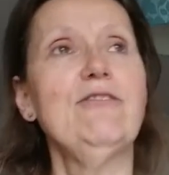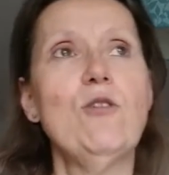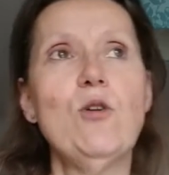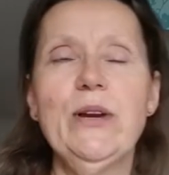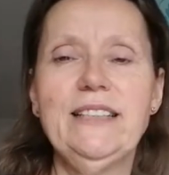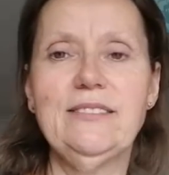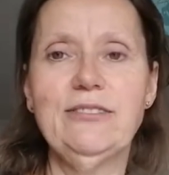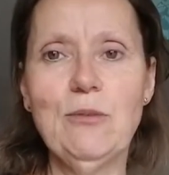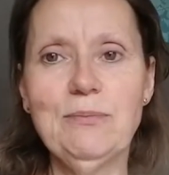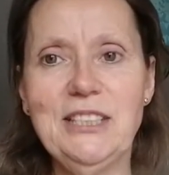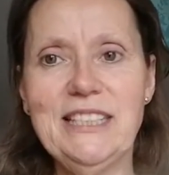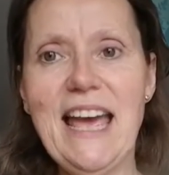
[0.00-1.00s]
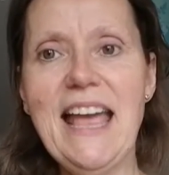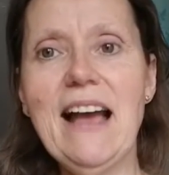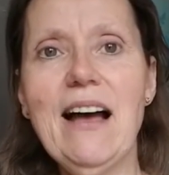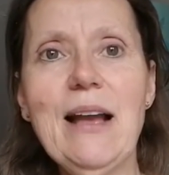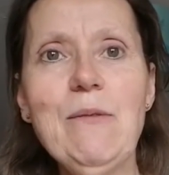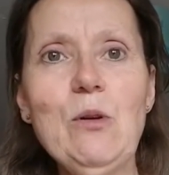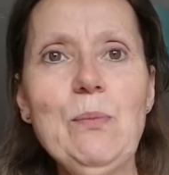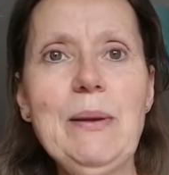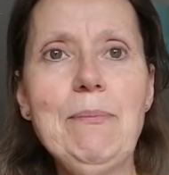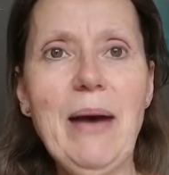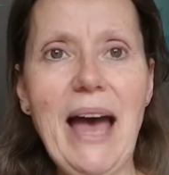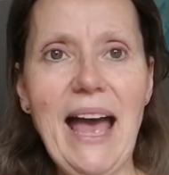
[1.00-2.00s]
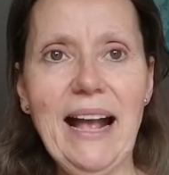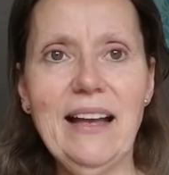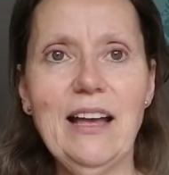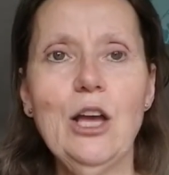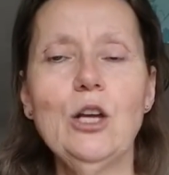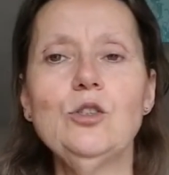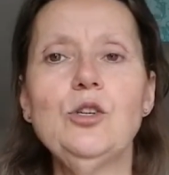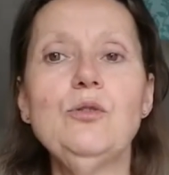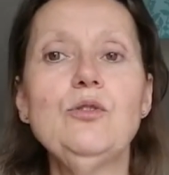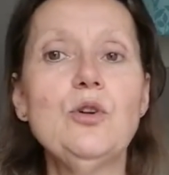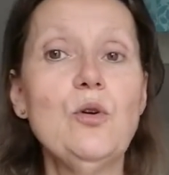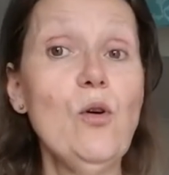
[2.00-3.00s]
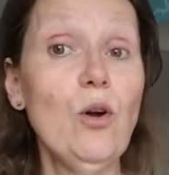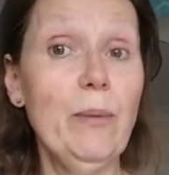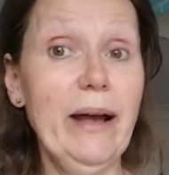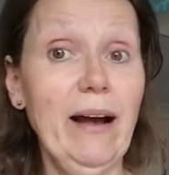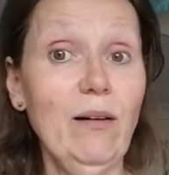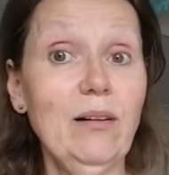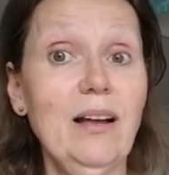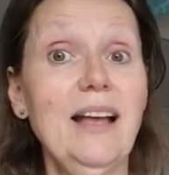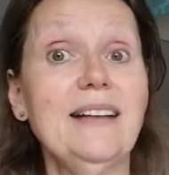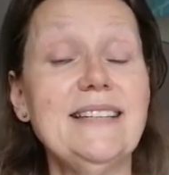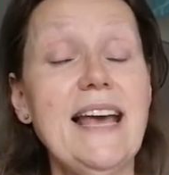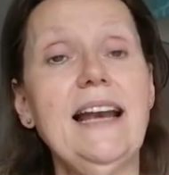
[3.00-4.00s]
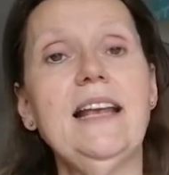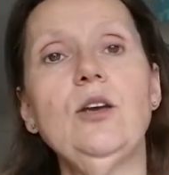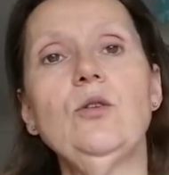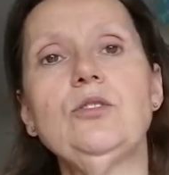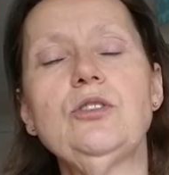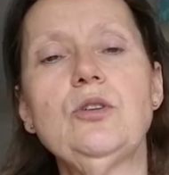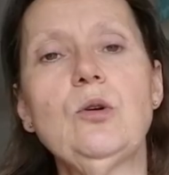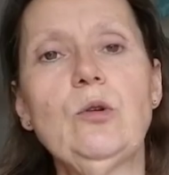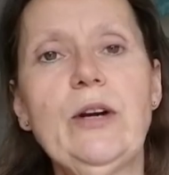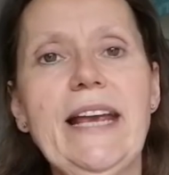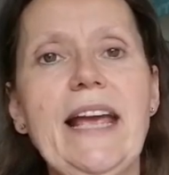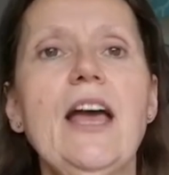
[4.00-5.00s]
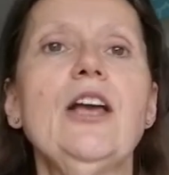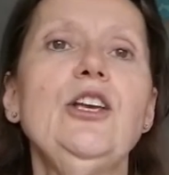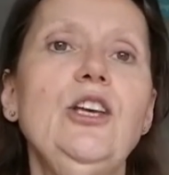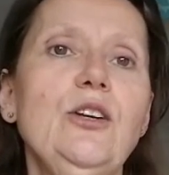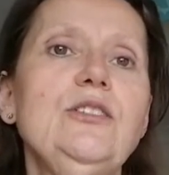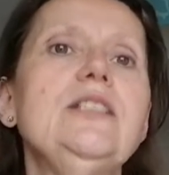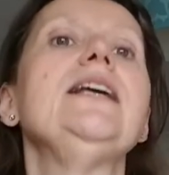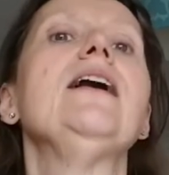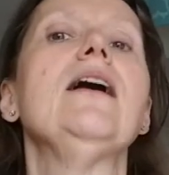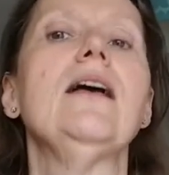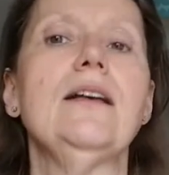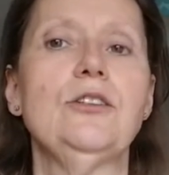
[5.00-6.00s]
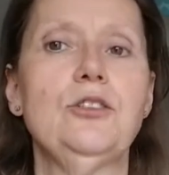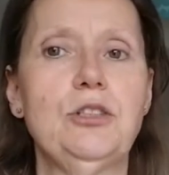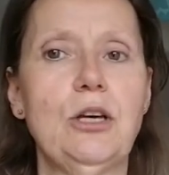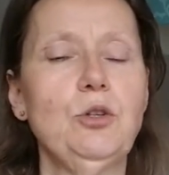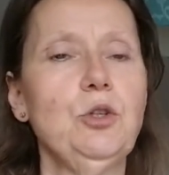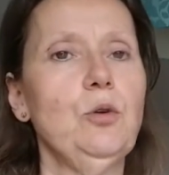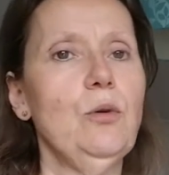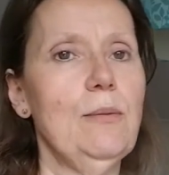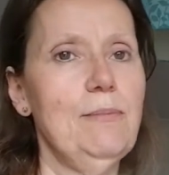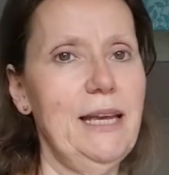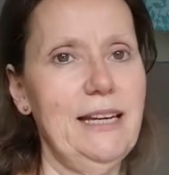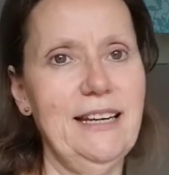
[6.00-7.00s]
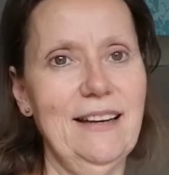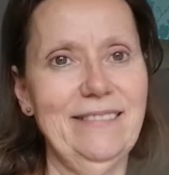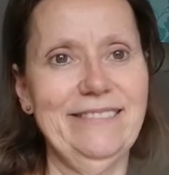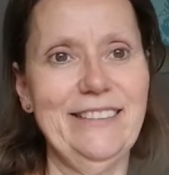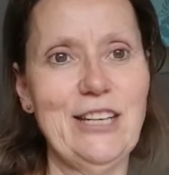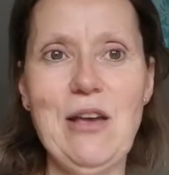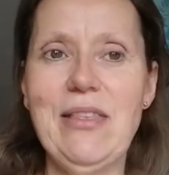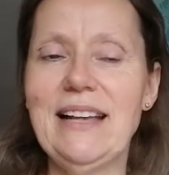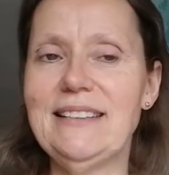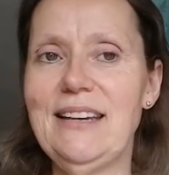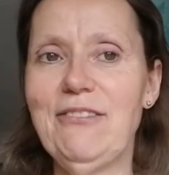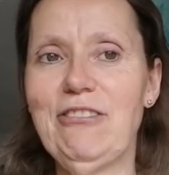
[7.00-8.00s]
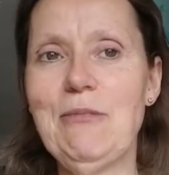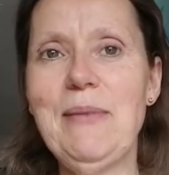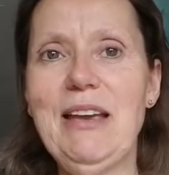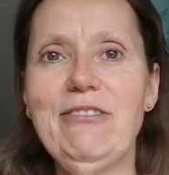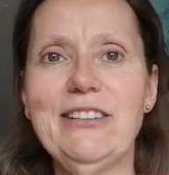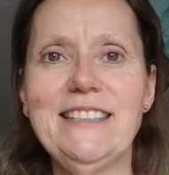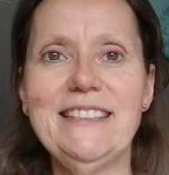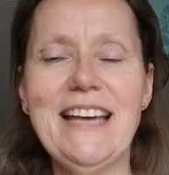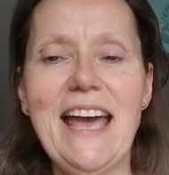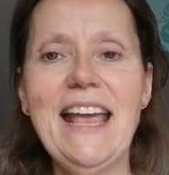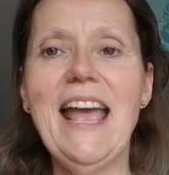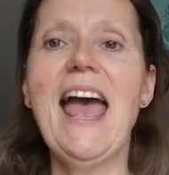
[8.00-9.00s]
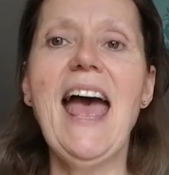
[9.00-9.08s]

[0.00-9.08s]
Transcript: 4 weeks from today, I will be back to talk about telling your story using social media. So that's it from me for today.